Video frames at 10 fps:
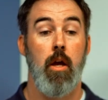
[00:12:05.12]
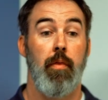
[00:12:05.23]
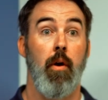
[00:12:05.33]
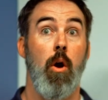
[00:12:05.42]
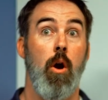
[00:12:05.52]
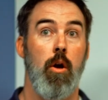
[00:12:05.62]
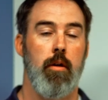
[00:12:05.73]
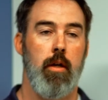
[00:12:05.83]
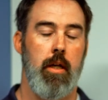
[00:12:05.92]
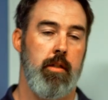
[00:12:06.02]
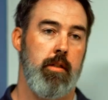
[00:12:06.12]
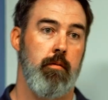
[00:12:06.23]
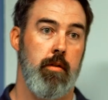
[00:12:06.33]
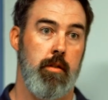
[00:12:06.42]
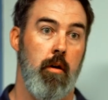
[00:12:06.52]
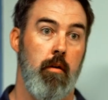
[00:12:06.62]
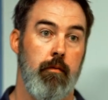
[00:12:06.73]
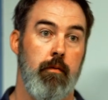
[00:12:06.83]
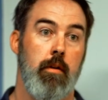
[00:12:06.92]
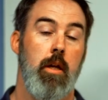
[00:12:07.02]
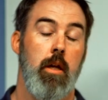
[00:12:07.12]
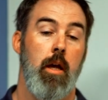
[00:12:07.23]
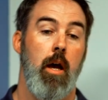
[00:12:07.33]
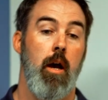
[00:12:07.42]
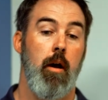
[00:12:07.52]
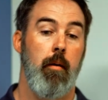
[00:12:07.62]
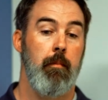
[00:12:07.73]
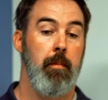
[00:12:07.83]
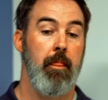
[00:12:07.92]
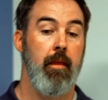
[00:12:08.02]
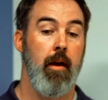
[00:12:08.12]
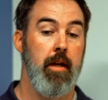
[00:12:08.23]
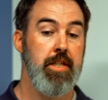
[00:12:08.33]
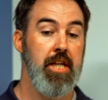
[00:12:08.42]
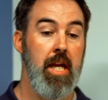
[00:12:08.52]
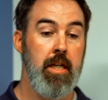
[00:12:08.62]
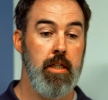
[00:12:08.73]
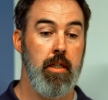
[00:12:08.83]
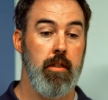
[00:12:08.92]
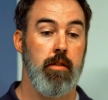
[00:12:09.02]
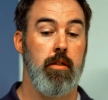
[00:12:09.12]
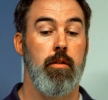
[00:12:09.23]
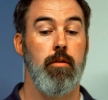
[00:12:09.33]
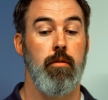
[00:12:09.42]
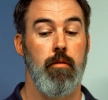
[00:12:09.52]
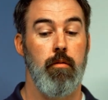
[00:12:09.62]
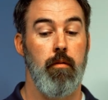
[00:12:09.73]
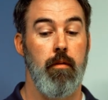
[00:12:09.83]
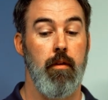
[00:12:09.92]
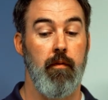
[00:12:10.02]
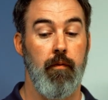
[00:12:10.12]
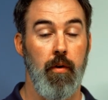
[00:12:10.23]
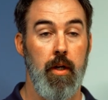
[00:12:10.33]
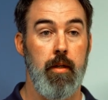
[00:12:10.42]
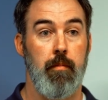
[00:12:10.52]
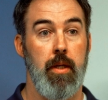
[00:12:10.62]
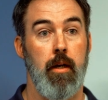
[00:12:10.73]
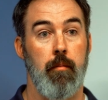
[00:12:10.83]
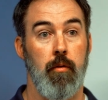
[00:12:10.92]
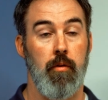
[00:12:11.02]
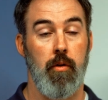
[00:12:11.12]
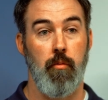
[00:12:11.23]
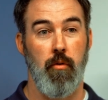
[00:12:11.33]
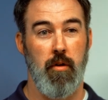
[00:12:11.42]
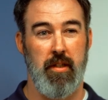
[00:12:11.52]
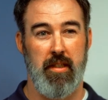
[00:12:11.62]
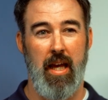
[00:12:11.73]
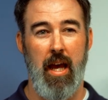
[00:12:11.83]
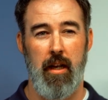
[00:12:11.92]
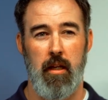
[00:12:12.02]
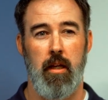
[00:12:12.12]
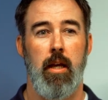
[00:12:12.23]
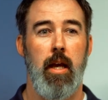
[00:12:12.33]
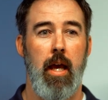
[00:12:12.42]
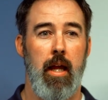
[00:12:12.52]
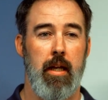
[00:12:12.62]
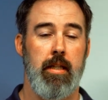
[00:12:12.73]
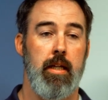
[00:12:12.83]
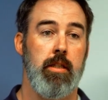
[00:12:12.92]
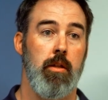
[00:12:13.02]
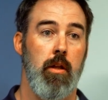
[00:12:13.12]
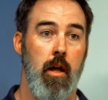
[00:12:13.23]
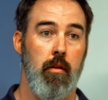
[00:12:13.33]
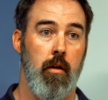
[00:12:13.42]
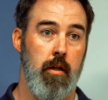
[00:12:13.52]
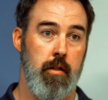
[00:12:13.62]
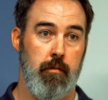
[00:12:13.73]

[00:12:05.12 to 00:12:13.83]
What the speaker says: the harder it is to resolve. The changes to the foot become a little more set, and it takes a lot longer to